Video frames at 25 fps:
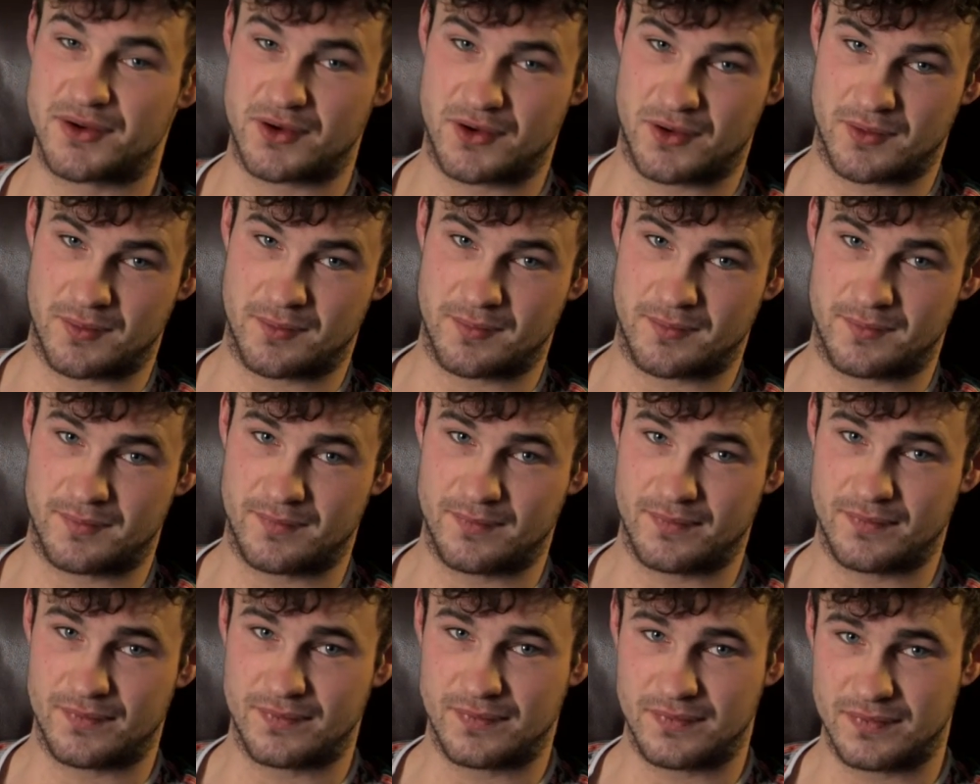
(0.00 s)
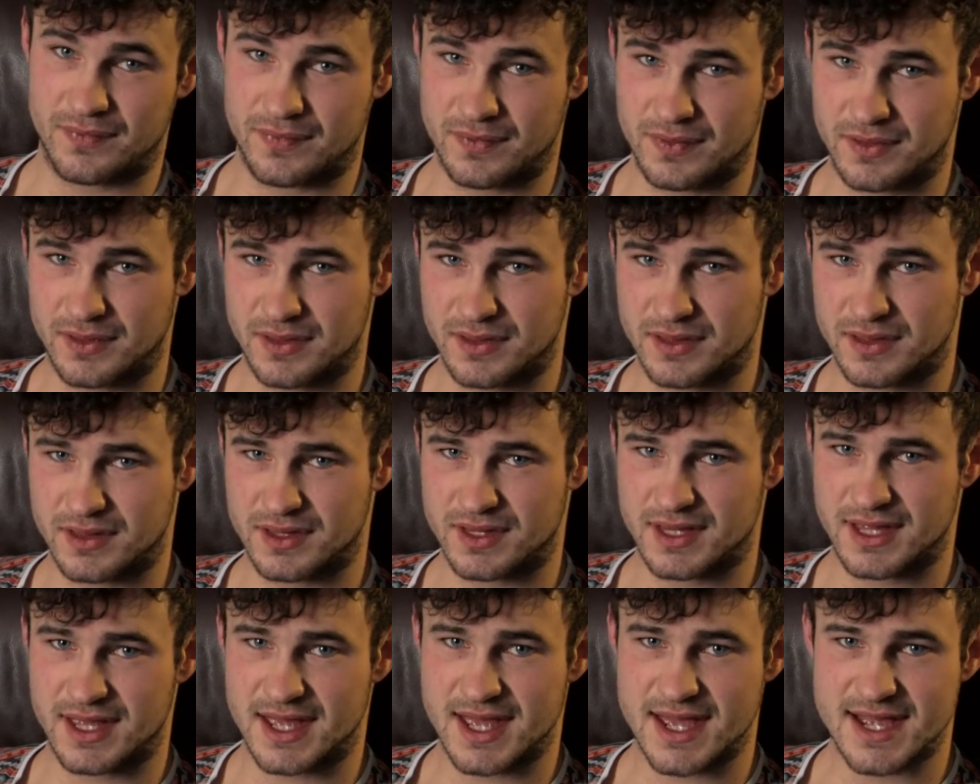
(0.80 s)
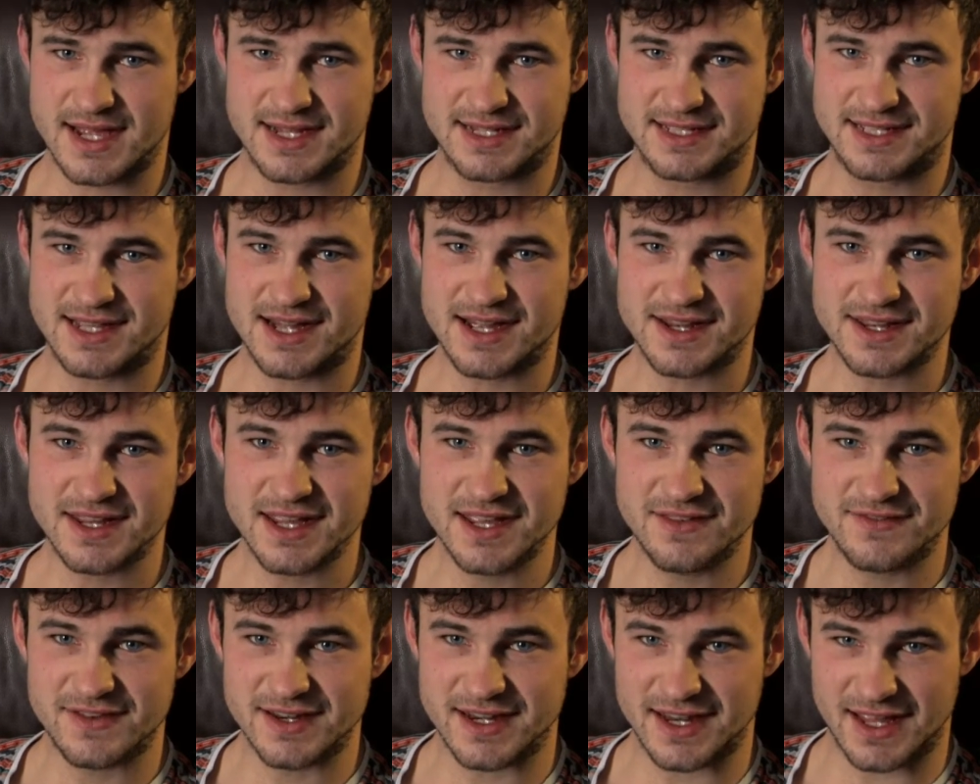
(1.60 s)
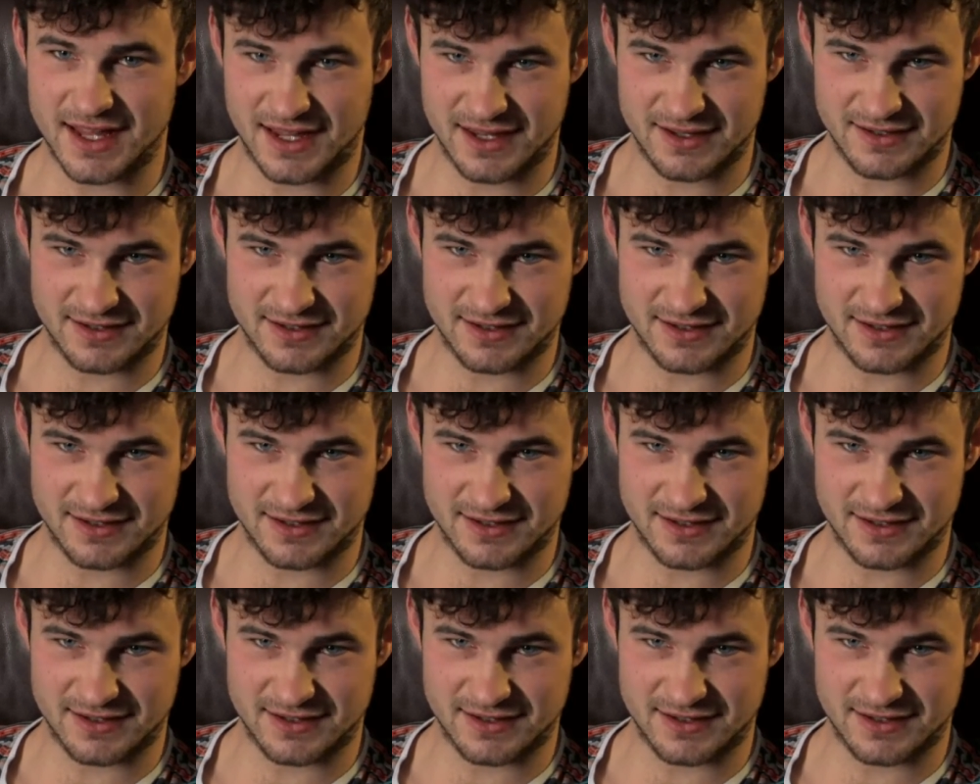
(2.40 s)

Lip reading: home. He's not even